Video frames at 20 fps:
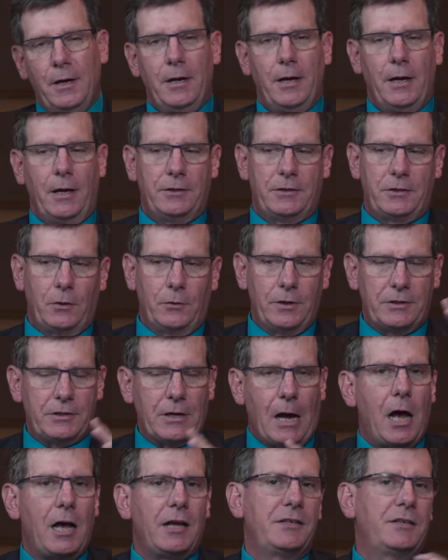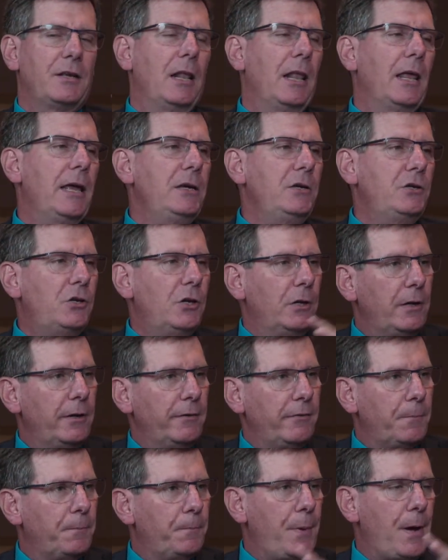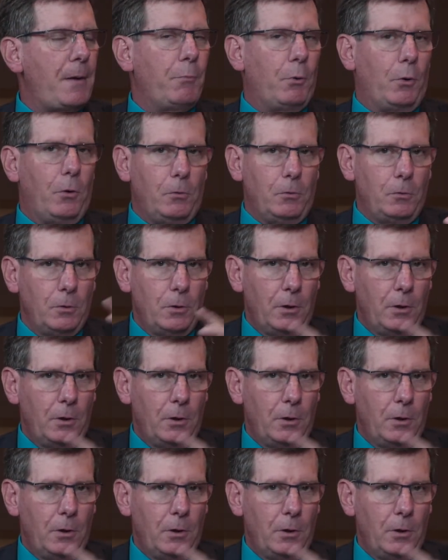And so this oscillation of the bubble